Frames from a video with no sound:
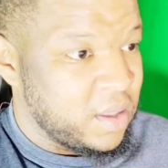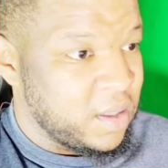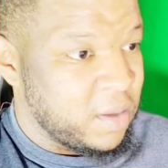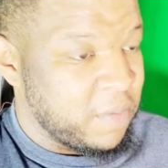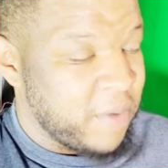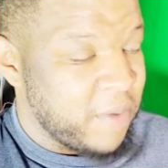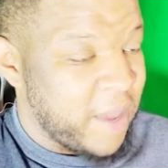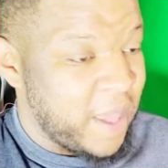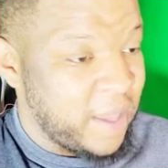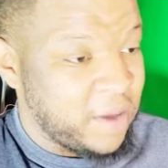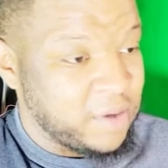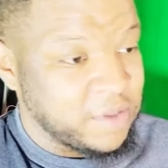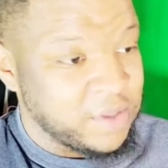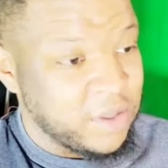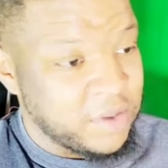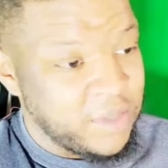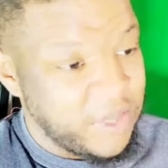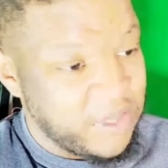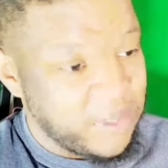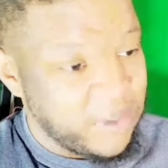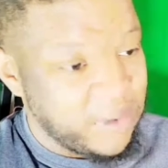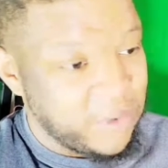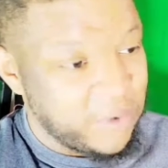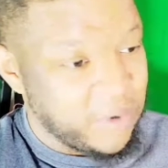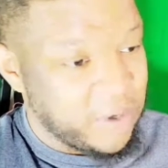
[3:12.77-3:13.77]
The Bengals don't
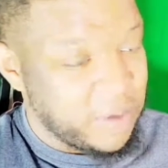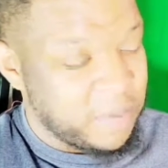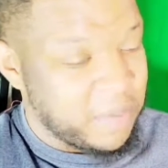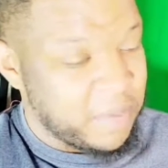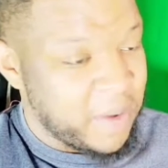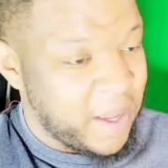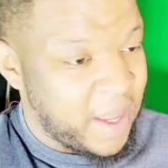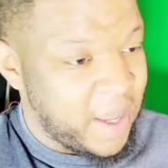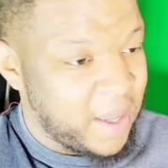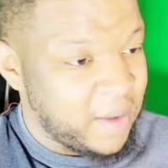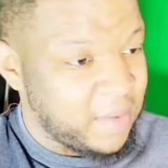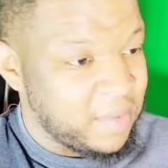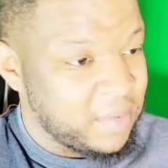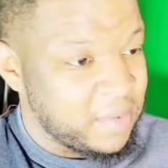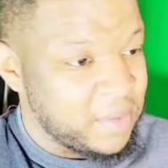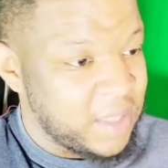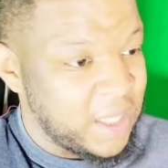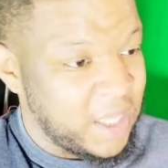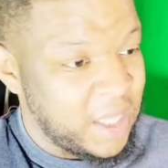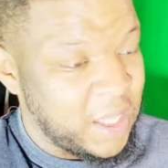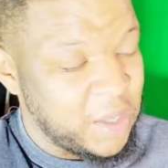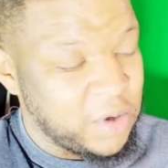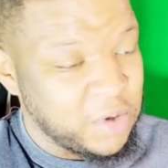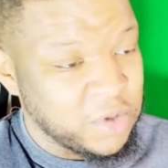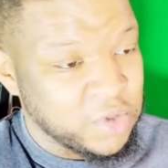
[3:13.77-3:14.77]
need a quarterback.
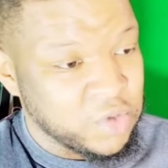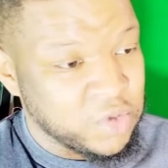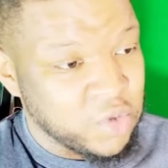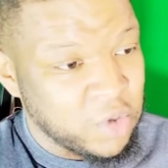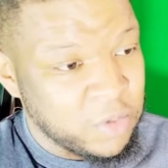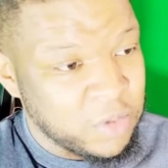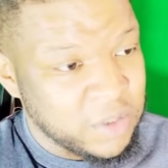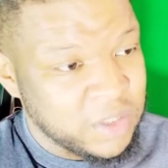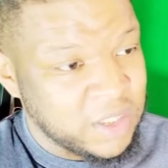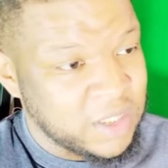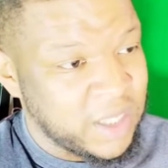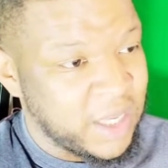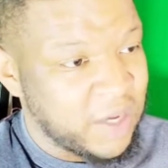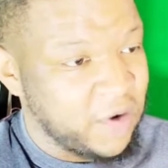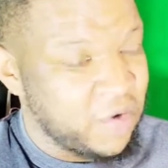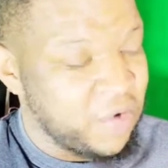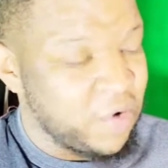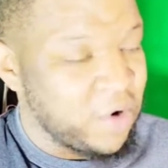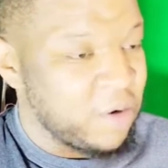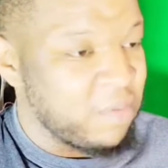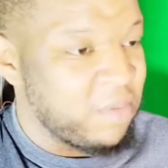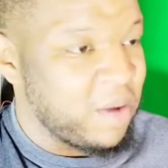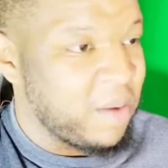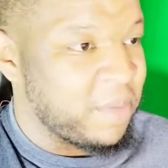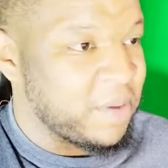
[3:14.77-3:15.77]
The Eagles rumored to take a
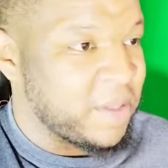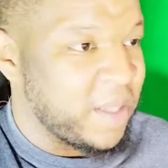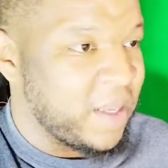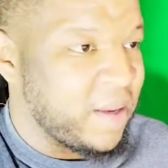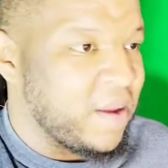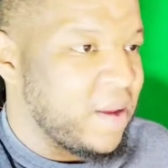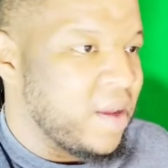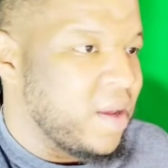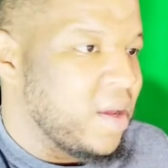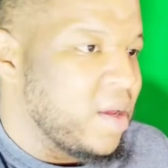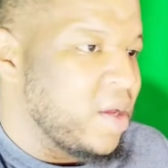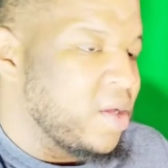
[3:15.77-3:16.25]
quarterback, but that